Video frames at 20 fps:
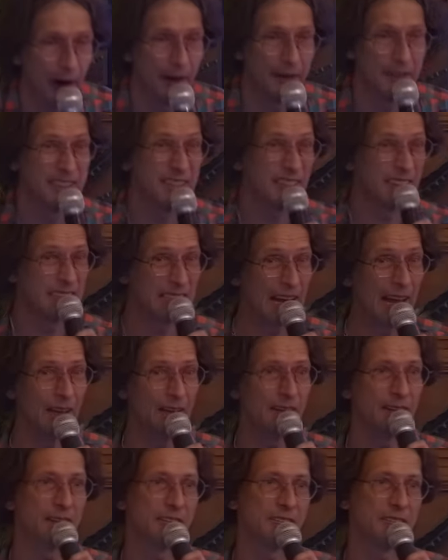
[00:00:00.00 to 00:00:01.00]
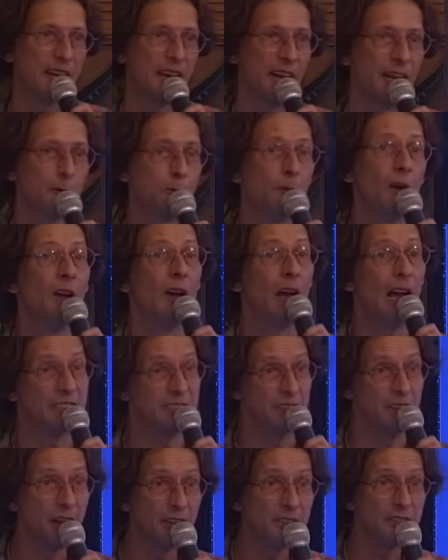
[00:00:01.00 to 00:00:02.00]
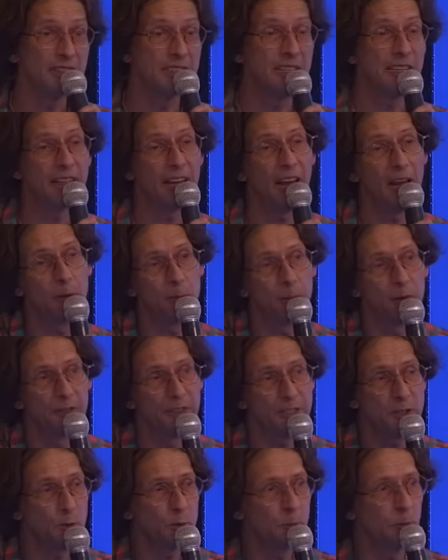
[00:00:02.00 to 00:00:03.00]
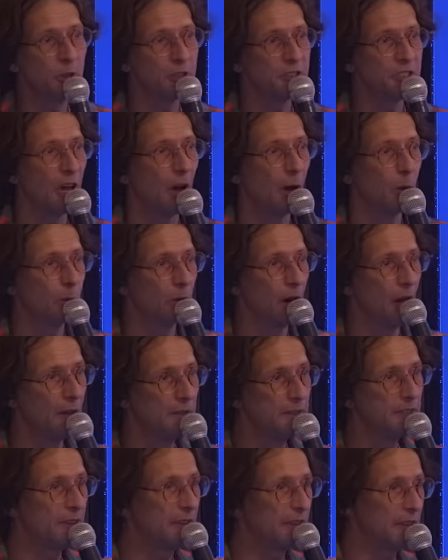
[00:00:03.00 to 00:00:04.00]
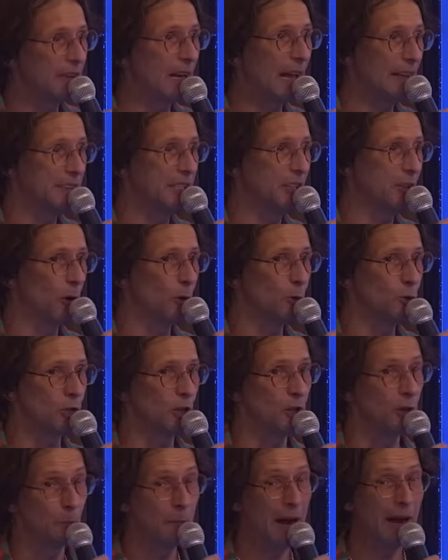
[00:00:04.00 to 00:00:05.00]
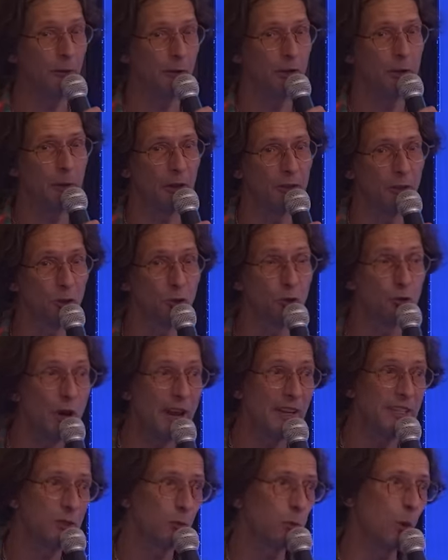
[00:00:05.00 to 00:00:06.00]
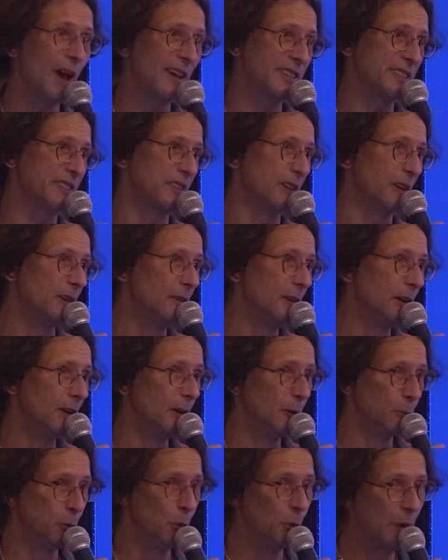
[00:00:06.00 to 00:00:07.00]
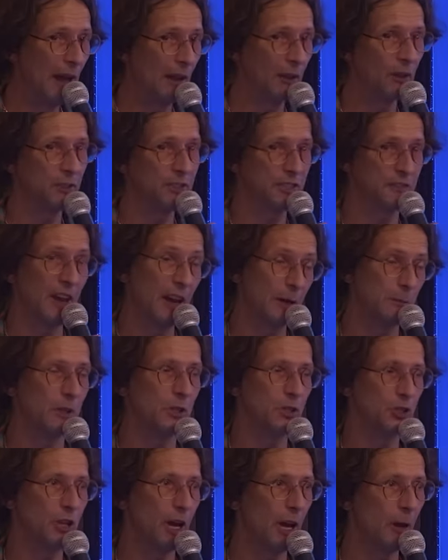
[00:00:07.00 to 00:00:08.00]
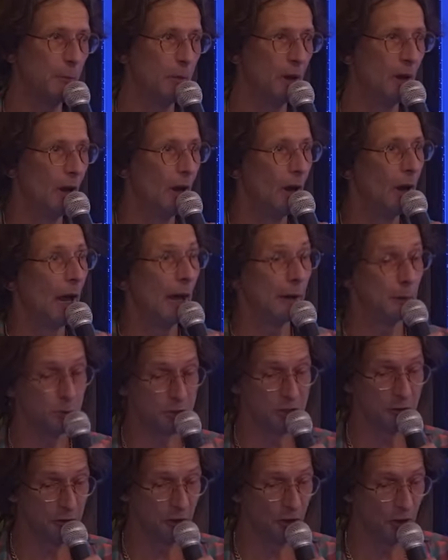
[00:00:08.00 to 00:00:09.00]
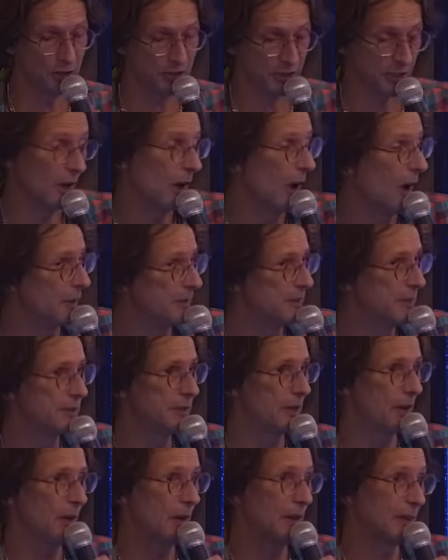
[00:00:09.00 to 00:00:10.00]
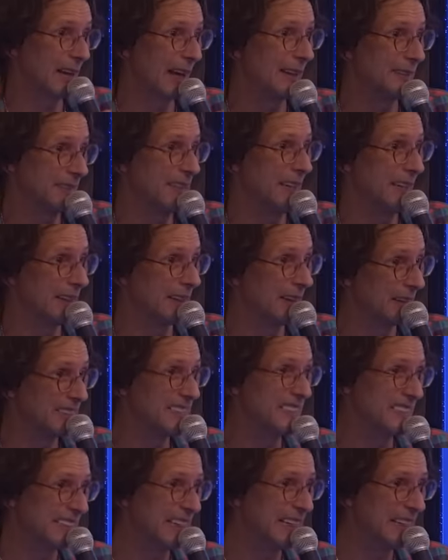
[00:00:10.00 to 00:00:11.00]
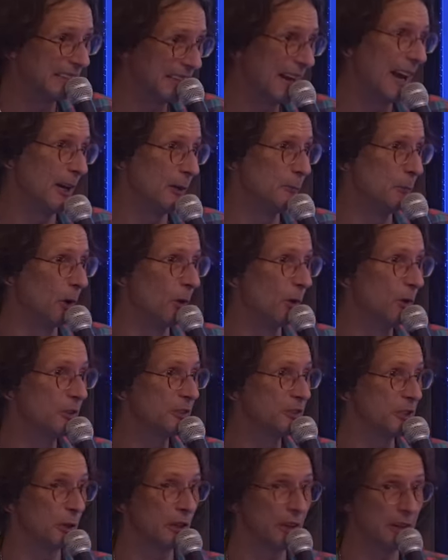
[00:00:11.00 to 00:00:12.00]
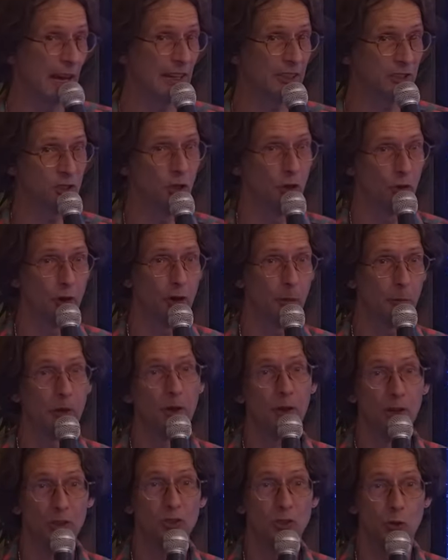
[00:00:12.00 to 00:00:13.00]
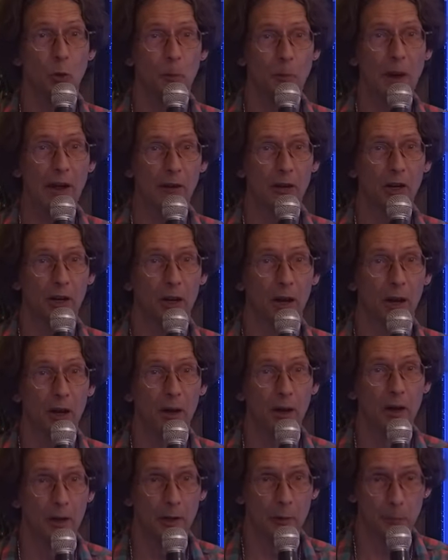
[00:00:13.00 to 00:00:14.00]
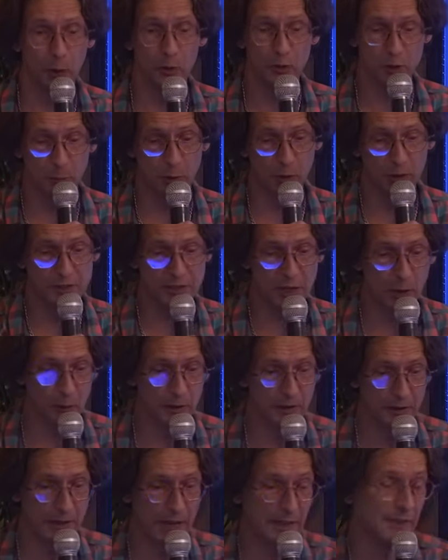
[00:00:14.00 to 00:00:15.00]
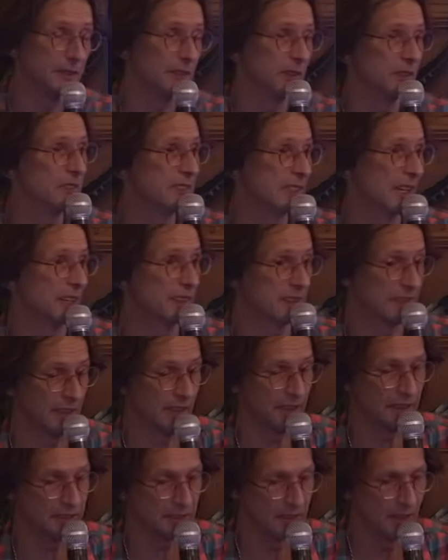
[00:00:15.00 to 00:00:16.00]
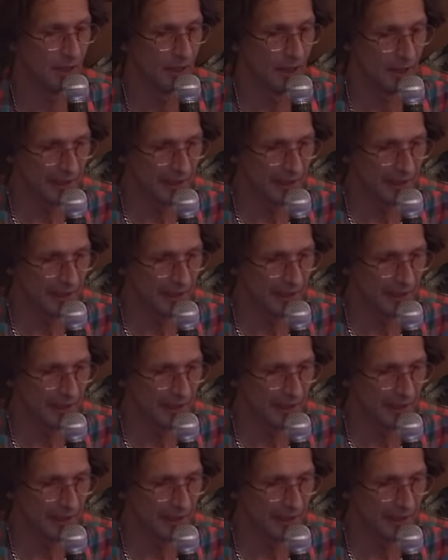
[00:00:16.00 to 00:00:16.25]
and it's exactly the same as an undersea cable. This was put down under the Atlantic Ocean, apparently by the Great Western, Brunel's famous ship, and it was the first under-Atlantic sea cable to connect Europe to America. They're supposed to put it down in the 1860s.